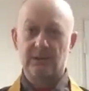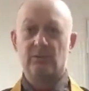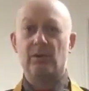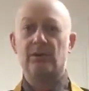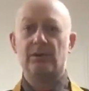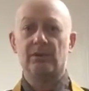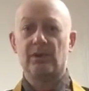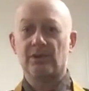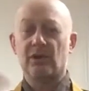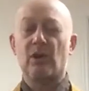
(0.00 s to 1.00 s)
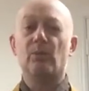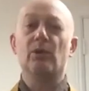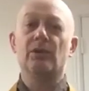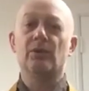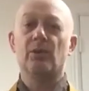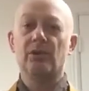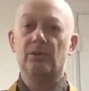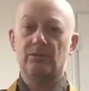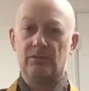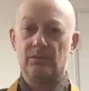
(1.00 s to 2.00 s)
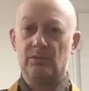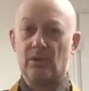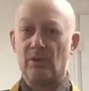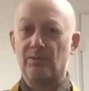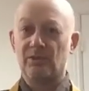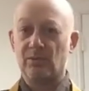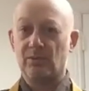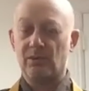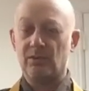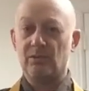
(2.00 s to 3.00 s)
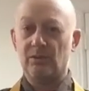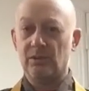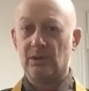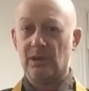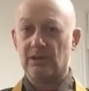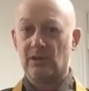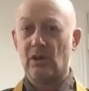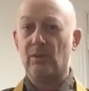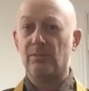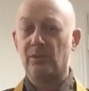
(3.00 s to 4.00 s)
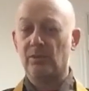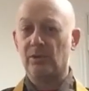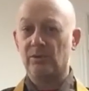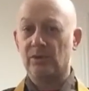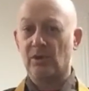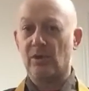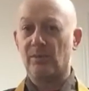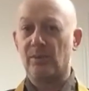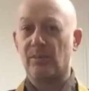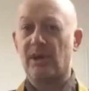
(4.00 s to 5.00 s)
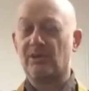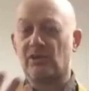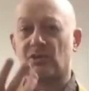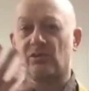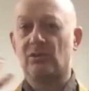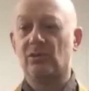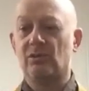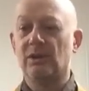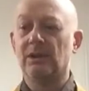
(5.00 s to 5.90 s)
the one, thus come one, the one who comes, the one who has come, the one who has come and passed through,